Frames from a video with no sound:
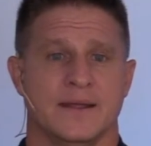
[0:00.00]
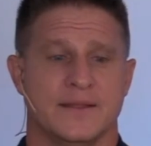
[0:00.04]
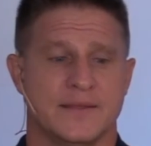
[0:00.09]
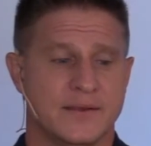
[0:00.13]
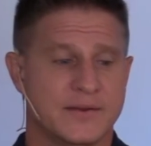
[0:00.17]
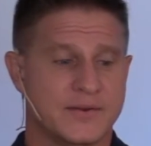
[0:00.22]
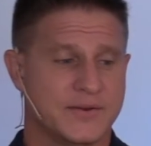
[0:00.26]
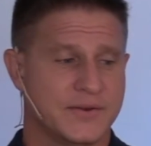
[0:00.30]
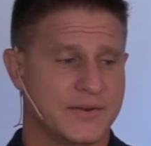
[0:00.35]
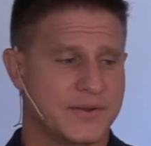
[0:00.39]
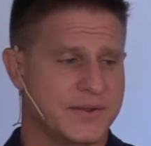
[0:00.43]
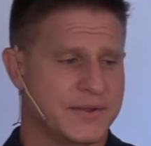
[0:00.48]

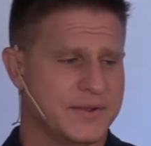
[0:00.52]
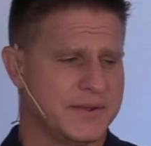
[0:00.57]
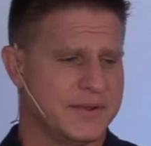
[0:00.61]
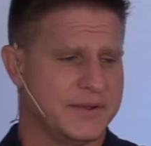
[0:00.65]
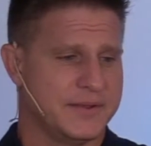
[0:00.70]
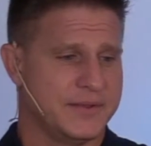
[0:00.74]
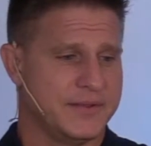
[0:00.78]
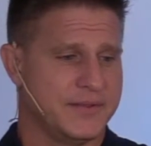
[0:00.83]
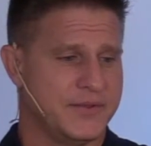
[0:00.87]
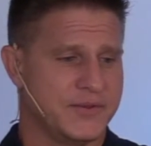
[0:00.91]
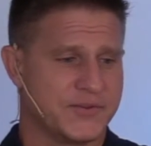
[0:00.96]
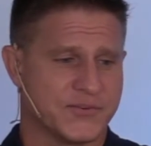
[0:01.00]

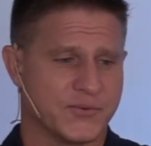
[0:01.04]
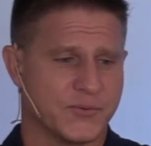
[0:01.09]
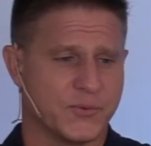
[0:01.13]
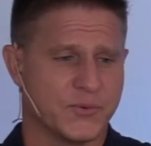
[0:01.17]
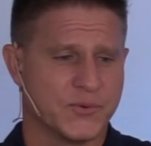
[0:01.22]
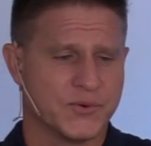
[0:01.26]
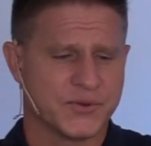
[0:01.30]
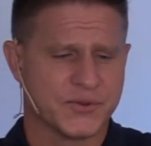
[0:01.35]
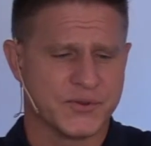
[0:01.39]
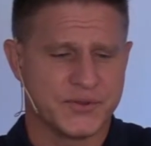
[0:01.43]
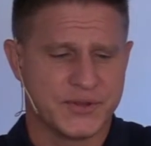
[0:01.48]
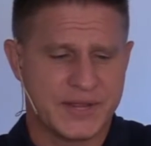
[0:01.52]
There's a
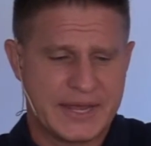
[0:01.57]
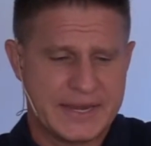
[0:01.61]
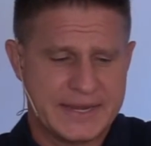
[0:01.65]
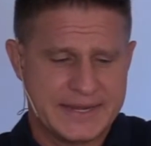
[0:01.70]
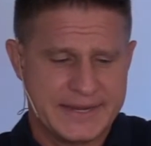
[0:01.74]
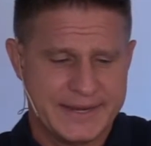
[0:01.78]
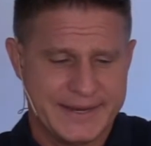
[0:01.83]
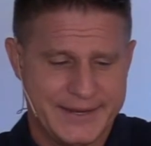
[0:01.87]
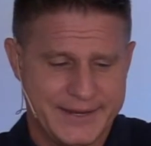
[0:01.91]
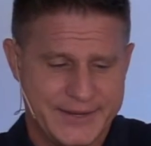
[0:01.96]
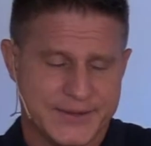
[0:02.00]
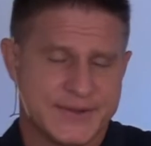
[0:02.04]
world
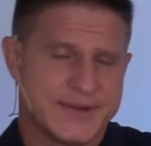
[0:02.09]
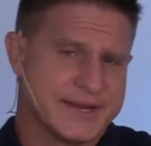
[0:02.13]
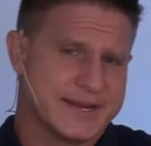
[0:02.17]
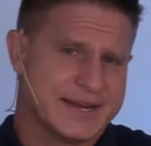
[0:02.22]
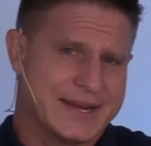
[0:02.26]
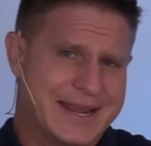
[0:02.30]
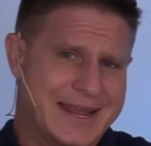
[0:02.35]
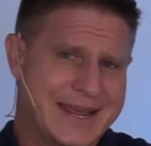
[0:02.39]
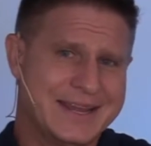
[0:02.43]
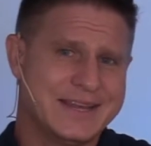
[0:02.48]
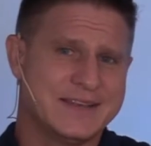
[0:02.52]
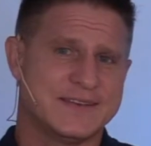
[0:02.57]
that you
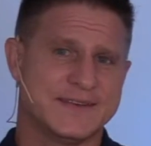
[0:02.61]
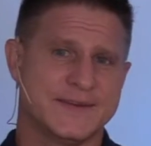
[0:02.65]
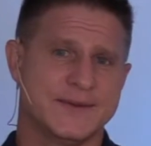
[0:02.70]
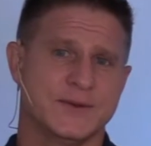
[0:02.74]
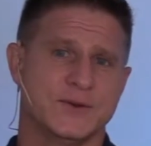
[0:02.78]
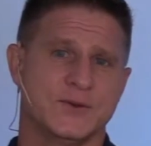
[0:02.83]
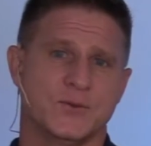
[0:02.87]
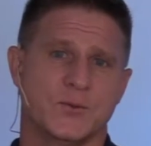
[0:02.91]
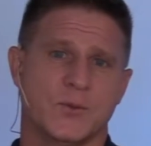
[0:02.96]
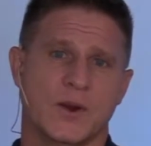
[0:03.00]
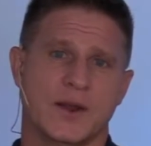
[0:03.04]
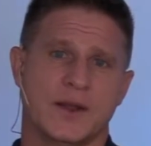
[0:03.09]
could get
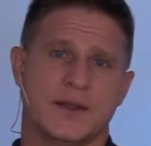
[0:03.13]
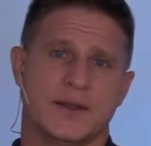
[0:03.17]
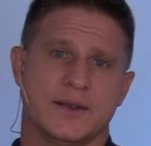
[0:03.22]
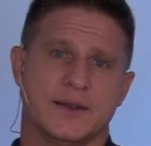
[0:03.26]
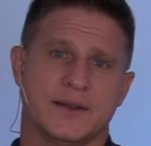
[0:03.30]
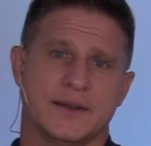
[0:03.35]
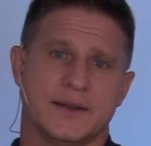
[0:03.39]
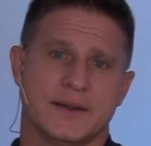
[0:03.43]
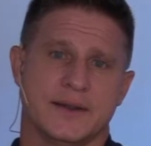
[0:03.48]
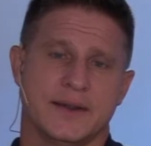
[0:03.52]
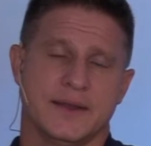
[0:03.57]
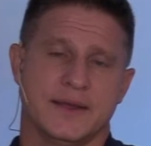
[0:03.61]
to
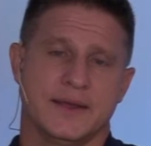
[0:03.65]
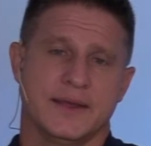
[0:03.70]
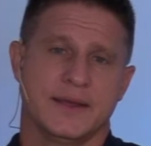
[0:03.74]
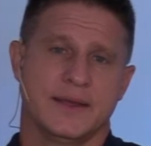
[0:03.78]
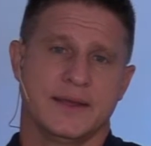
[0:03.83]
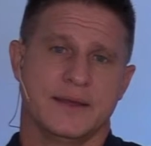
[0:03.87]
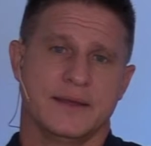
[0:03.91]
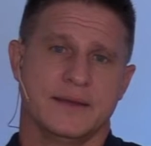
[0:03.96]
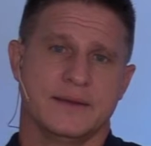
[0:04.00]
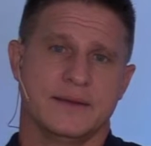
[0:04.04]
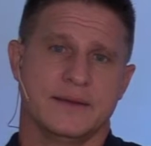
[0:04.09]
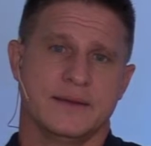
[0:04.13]
where
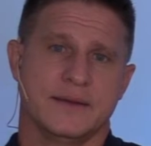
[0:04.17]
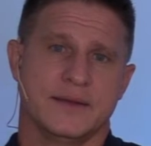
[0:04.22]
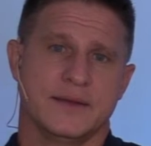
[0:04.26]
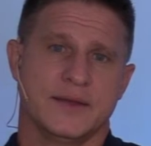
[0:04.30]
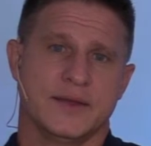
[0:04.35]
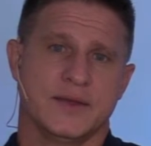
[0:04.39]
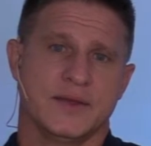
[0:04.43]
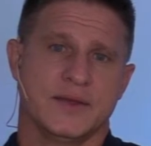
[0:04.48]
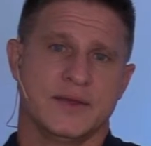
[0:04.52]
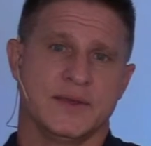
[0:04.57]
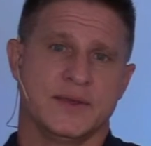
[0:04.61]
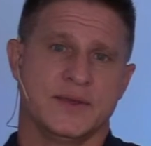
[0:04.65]

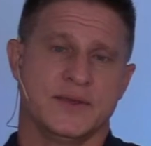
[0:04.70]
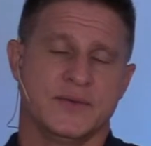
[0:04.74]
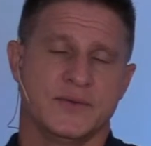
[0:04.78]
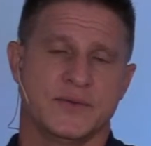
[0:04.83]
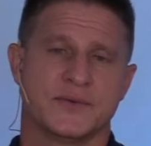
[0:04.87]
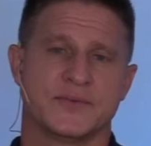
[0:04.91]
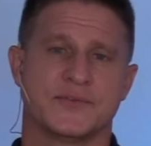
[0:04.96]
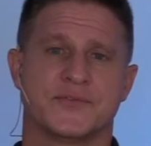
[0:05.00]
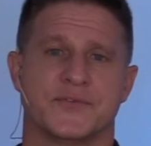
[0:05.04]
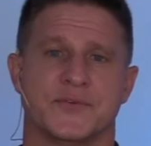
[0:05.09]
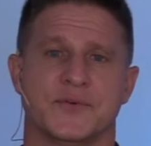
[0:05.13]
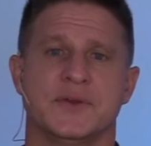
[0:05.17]

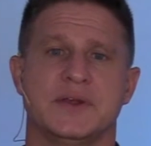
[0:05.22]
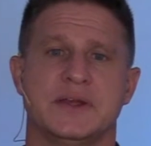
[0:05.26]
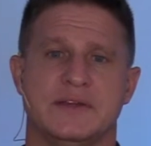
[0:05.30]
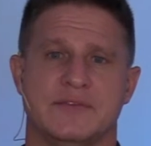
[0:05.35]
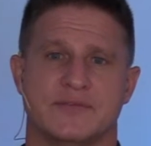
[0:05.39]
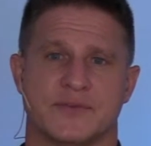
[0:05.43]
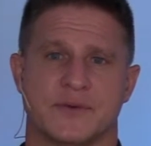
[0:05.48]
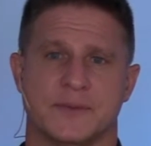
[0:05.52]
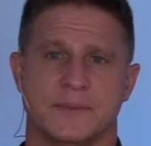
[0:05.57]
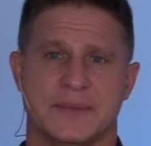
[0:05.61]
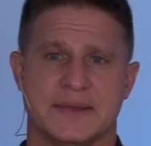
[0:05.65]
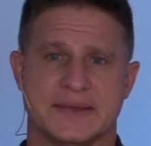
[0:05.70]
you're free
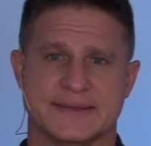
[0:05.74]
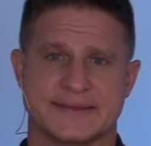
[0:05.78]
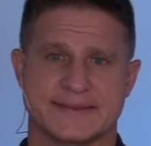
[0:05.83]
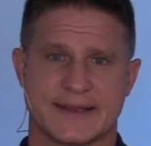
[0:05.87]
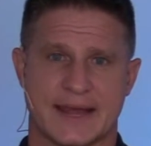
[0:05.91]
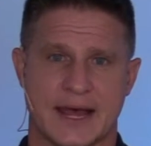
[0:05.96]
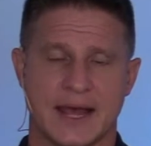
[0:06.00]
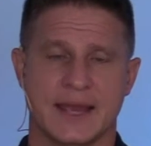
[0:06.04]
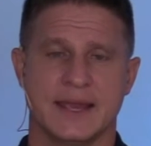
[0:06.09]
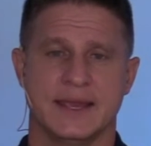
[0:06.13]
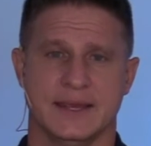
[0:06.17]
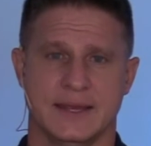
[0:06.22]
from
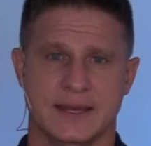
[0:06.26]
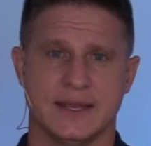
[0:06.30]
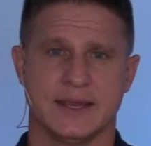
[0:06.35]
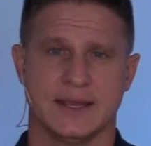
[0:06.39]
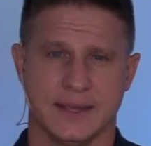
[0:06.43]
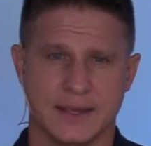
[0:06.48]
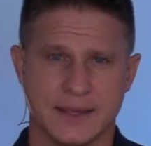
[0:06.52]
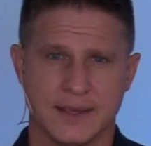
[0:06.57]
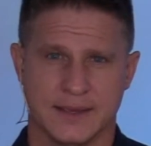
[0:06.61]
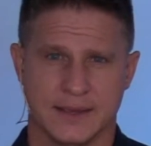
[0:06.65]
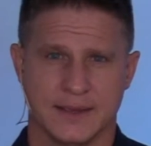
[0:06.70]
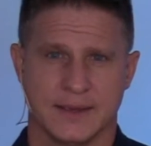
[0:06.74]

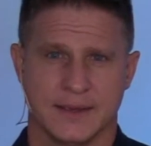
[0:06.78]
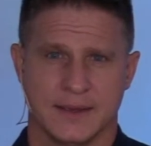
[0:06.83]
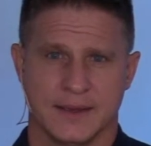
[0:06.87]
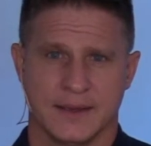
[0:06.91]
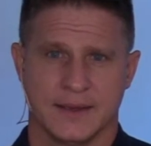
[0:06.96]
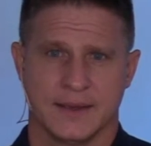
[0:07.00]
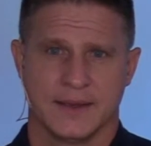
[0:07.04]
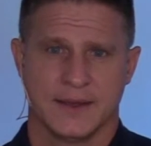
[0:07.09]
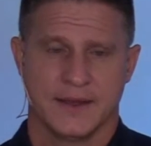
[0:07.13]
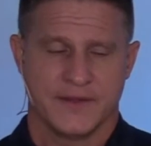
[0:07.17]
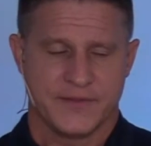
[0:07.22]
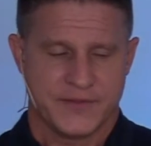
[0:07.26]
anxiety.
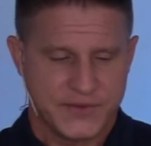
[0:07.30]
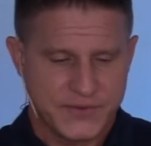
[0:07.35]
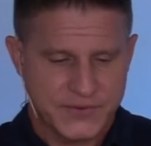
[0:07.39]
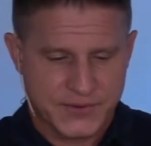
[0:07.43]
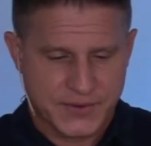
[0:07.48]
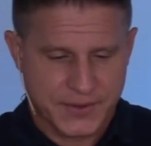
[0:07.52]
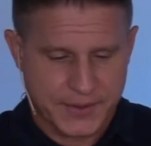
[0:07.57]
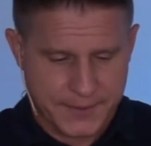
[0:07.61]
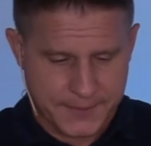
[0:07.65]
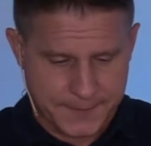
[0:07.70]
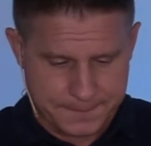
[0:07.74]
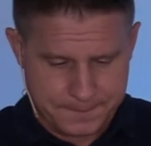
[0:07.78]
There's
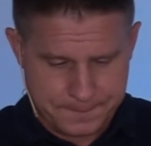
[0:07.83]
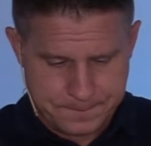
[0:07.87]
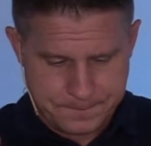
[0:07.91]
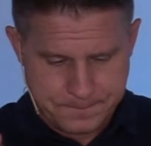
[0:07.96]
a